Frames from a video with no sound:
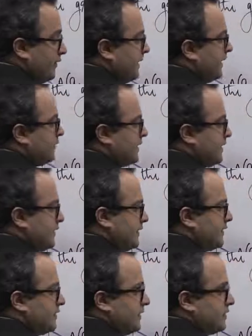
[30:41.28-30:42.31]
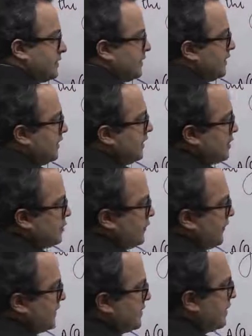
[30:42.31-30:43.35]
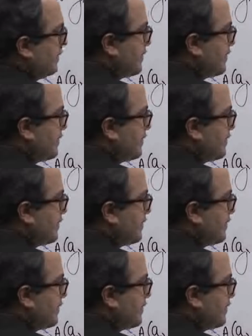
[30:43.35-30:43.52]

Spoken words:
will have to satisfy this relation. So if x is equal to